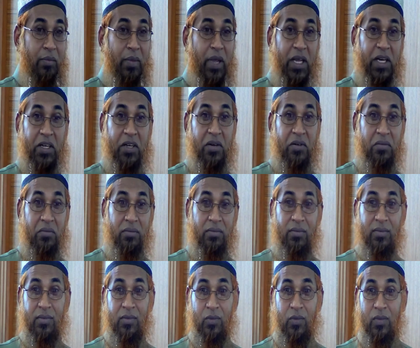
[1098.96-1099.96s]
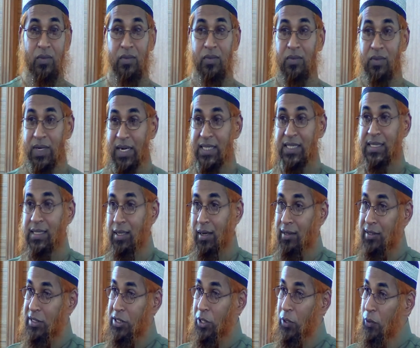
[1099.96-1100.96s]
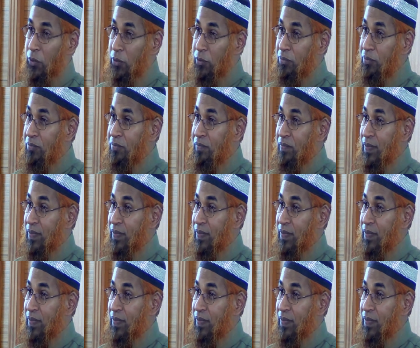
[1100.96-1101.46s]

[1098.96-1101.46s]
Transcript: Meaning, let's start at home.